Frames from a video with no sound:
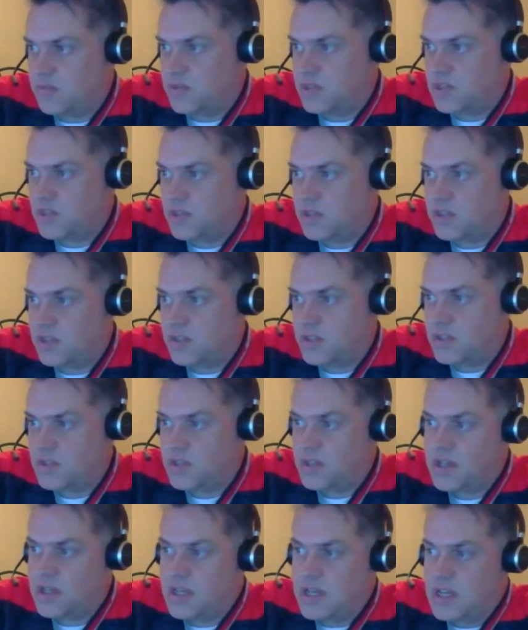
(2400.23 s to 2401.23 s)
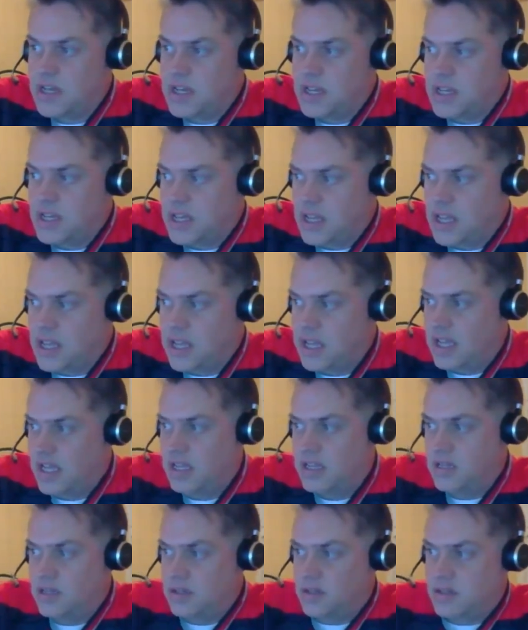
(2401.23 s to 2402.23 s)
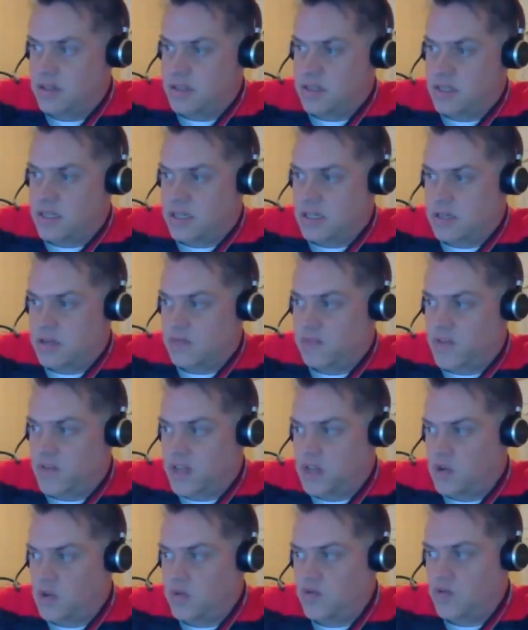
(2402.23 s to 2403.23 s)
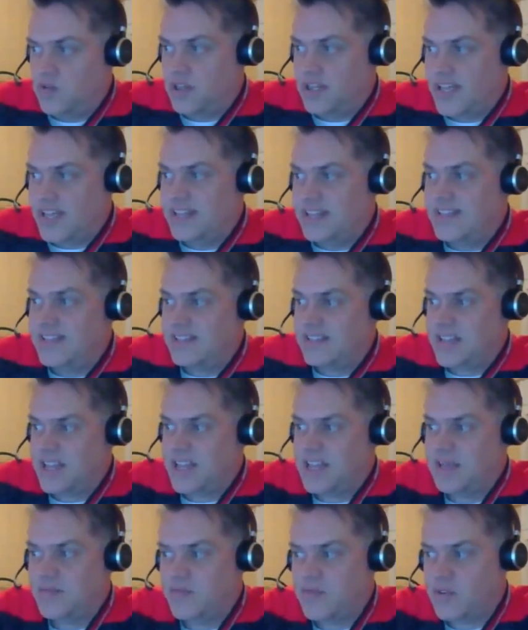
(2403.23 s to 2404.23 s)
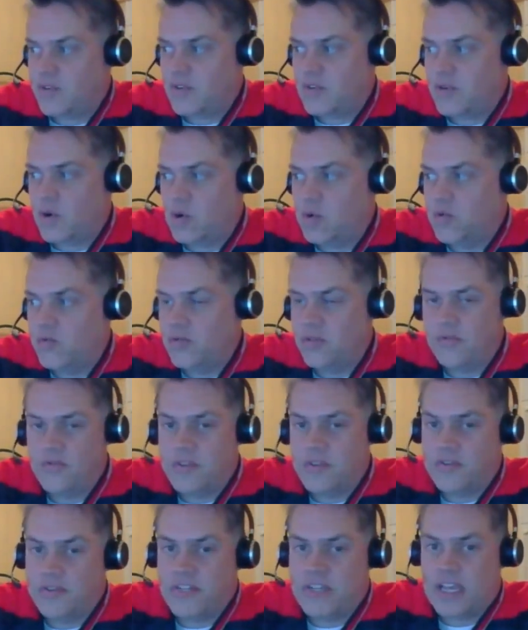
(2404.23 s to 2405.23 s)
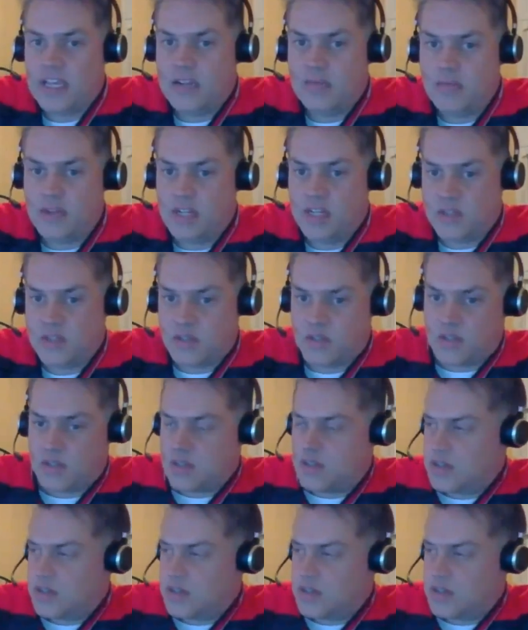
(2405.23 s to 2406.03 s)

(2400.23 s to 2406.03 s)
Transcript: some insurance. And Vancouver led this game for over 58 minutes.